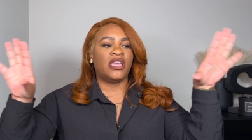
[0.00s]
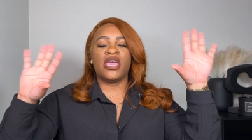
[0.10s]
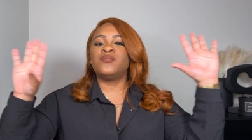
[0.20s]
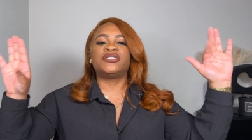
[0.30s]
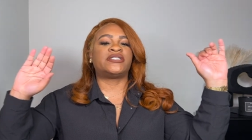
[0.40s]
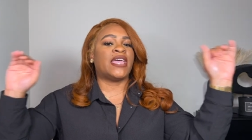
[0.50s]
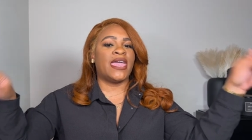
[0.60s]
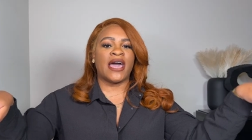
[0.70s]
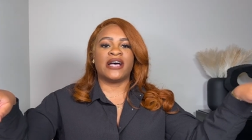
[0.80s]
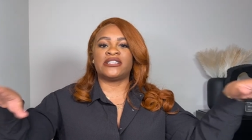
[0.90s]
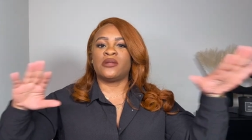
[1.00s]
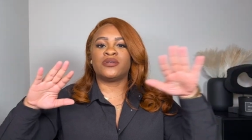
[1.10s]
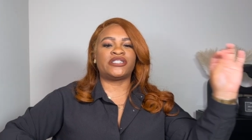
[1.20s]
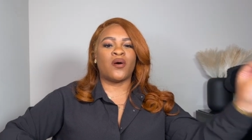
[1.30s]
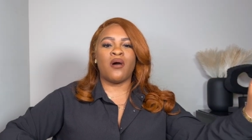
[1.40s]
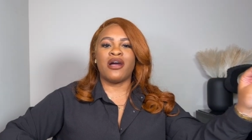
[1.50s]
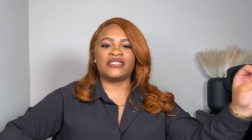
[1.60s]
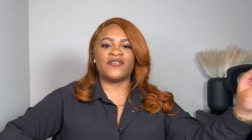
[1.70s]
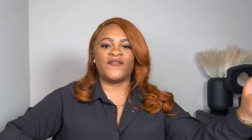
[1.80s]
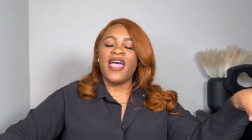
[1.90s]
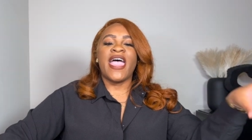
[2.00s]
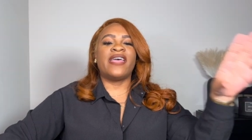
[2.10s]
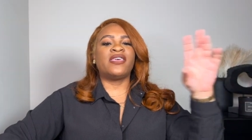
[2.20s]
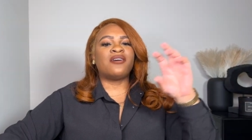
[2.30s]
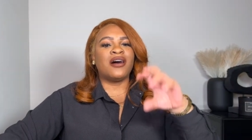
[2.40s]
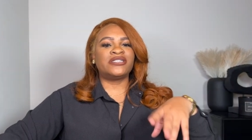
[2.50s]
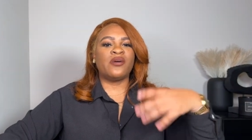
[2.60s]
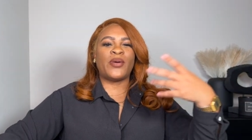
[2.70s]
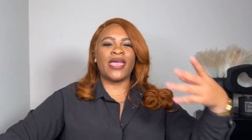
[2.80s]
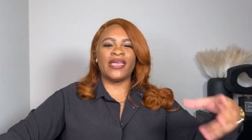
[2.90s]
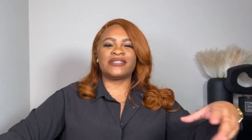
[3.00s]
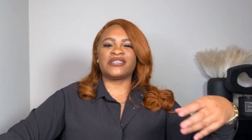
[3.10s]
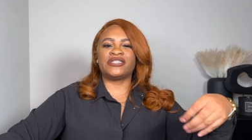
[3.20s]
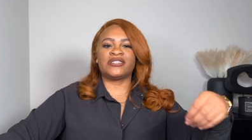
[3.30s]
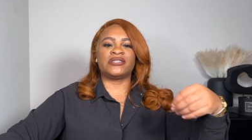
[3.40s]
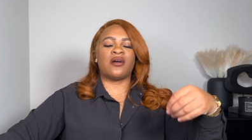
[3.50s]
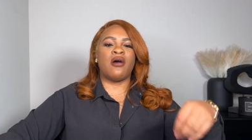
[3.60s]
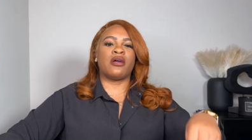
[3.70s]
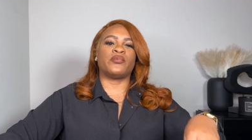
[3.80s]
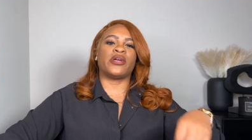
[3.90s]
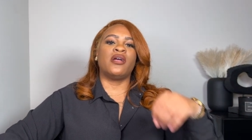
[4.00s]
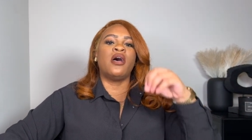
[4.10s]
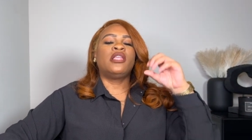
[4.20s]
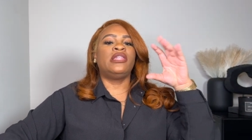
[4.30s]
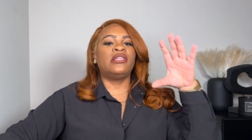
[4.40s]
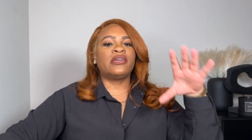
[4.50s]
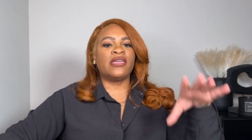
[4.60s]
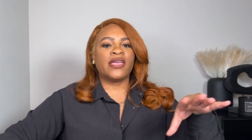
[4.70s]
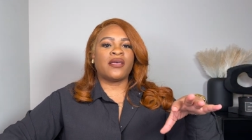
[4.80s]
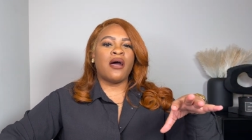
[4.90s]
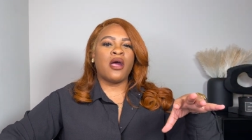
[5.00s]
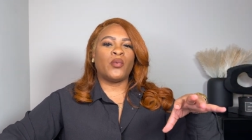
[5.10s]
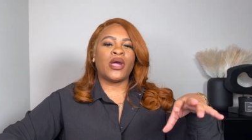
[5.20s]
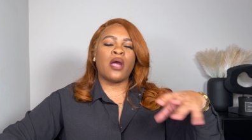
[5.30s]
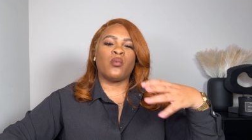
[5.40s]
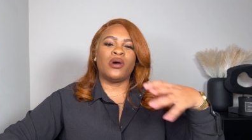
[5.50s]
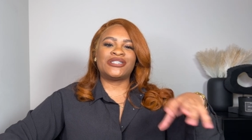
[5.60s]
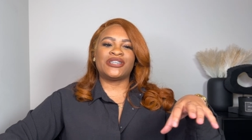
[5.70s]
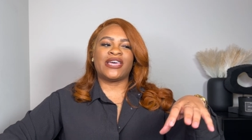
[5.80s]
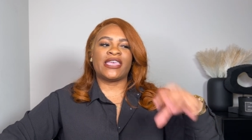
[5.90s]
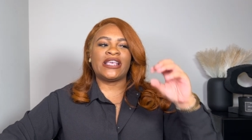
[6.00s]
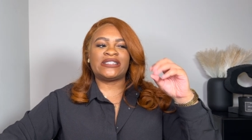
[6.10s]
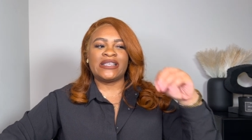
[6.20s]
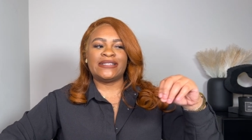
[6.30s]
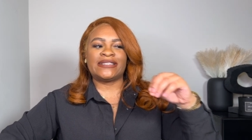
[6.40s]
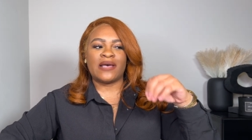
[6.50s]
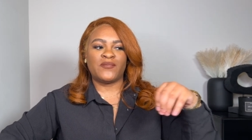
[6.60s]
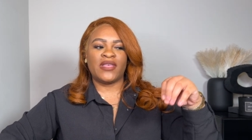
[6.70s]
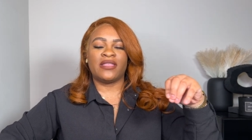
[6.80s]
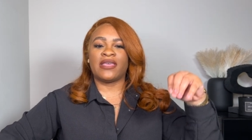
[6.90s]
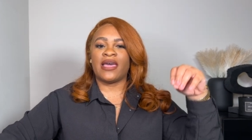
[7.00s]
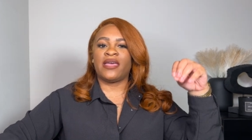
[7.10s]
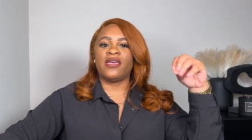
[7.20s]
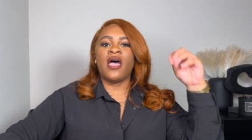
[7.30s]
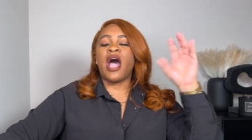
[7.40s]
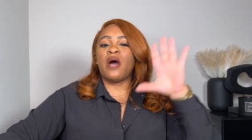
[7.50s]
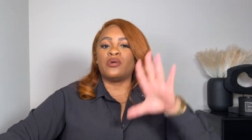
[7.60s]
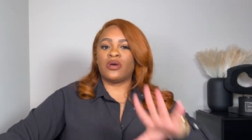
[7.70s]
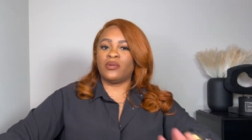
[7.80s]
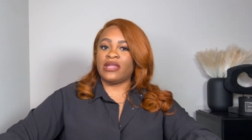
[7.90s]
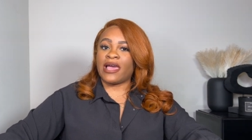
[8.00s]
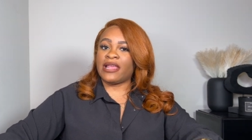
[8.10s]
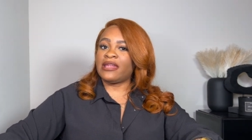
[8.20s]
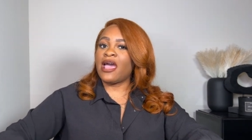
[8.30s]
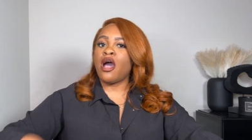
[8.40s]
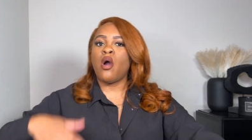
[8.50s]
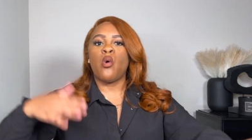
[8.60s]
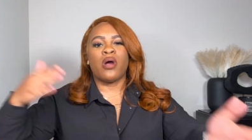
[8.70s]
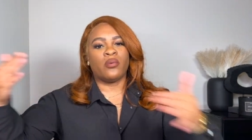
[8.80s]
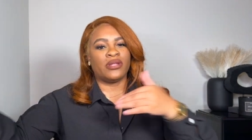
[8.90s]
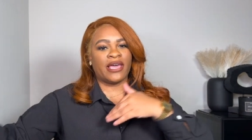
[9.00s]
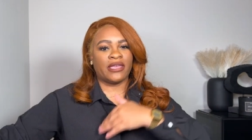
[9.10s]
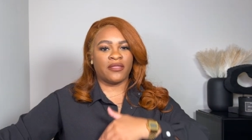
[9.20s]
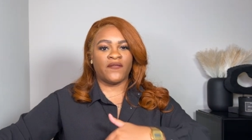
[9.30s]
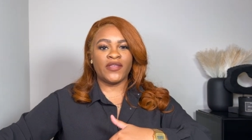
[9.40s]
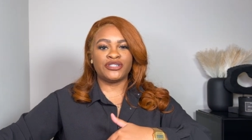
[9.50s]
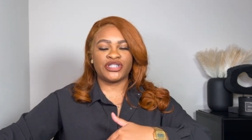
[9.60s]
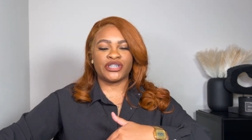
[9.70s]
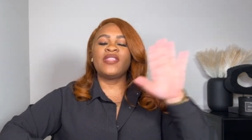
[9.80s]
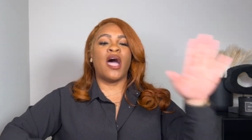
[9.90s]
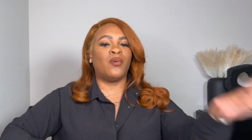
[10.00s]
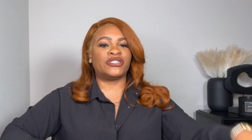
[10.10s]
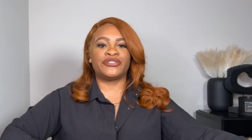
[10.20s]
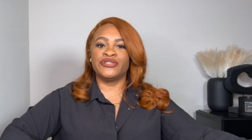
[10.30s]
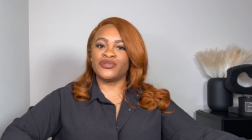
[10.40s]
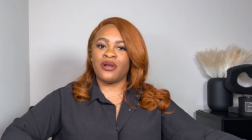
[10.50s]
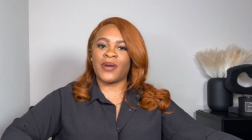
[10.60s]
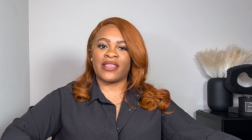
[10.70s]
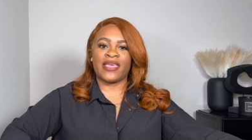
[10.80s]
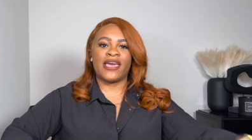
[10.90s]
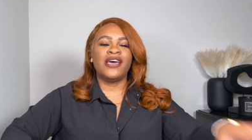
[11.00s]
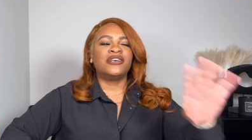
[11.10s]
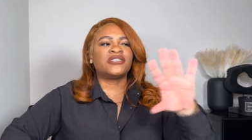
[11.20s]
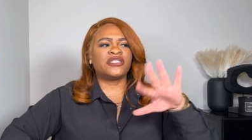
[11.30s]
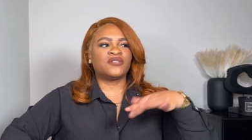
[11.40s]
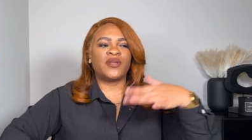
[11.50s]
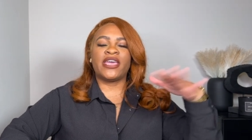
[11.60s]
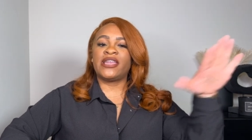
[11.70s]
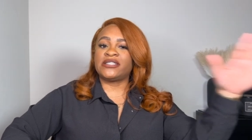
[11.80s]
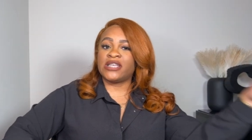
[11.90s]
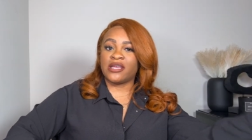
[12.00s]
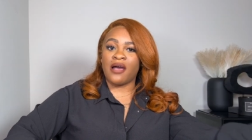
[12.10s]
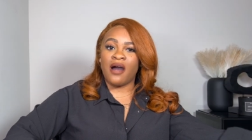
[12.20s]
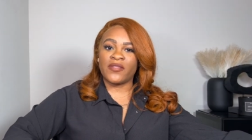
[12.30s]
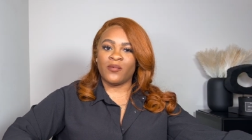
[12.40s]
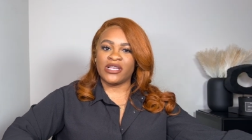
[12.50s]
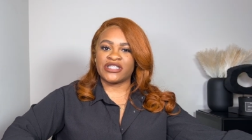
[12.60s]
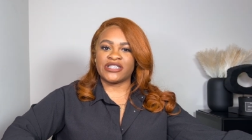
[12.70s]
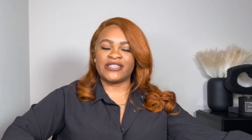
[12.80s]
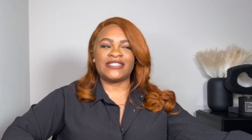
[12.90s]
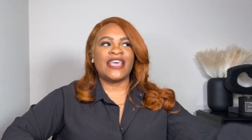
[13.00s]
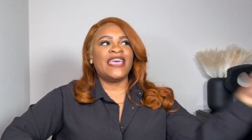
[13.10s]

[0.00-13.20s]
it was just chaos, and it was so hard to fix. And then also paying attention to the hardware. Looking at the hardware, I wondered, like, is this something that I would only like now or I would like in the future? I wasn't too sure about that. So I just went ahead and took it off the wish list